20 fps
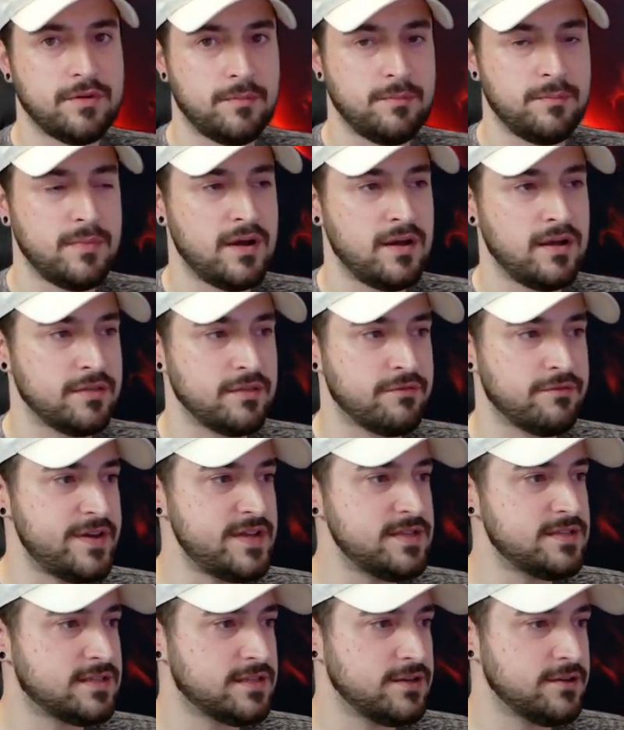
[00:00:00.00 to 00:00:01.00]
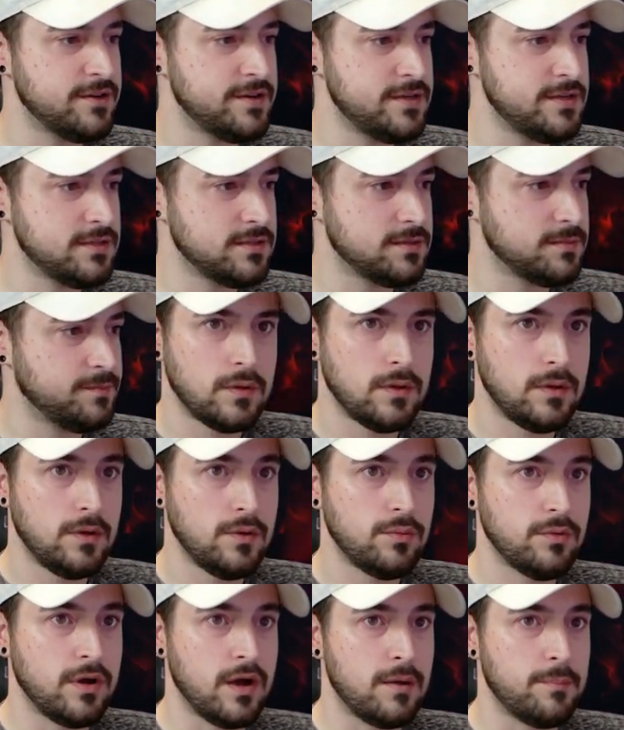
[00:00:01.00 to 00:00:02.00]
the Fate series.
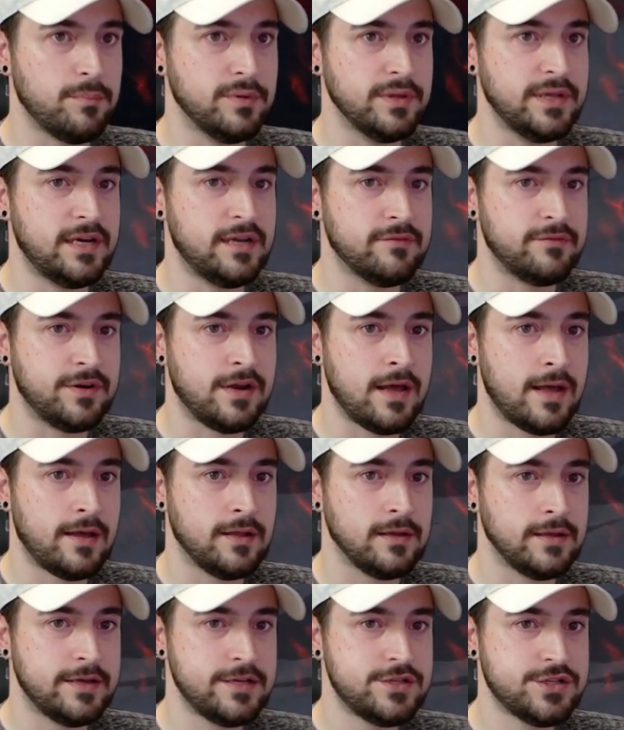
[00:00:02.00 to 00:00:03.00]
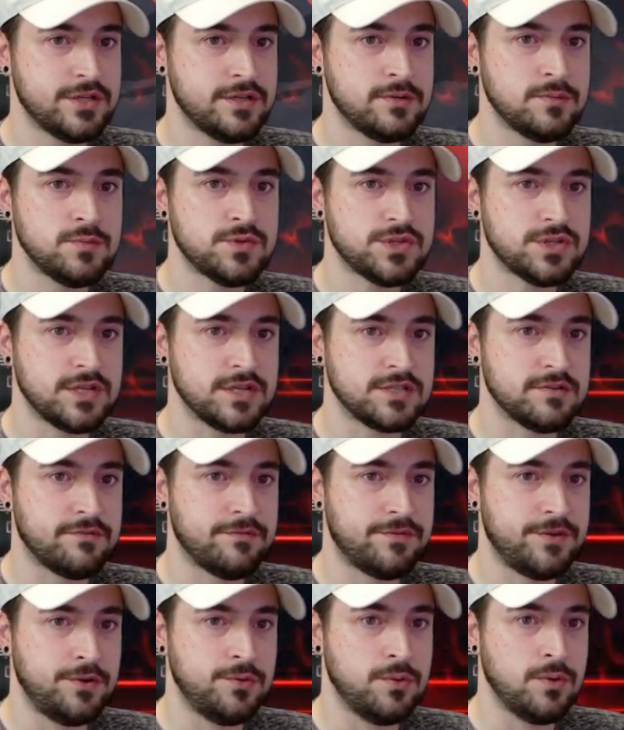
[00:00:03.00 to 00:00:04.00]
We got Blade of Annihilation, which does a
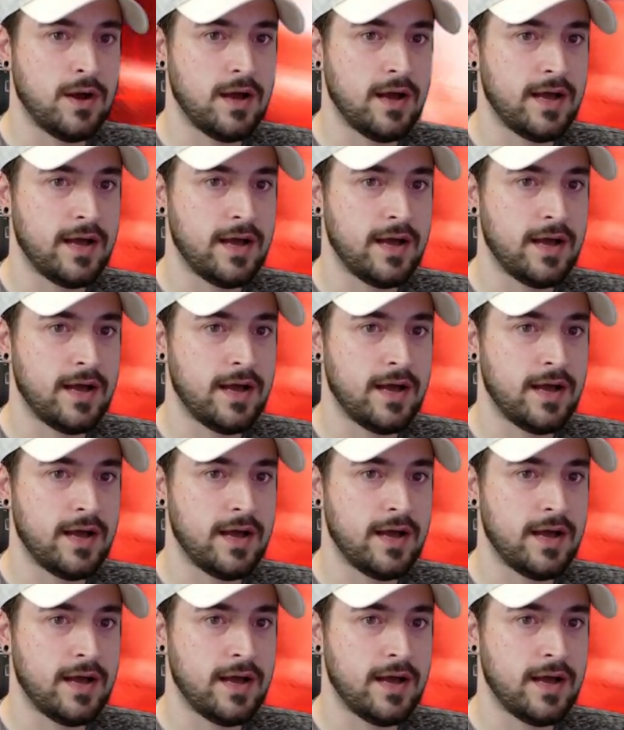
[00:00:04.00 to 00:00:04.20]
few high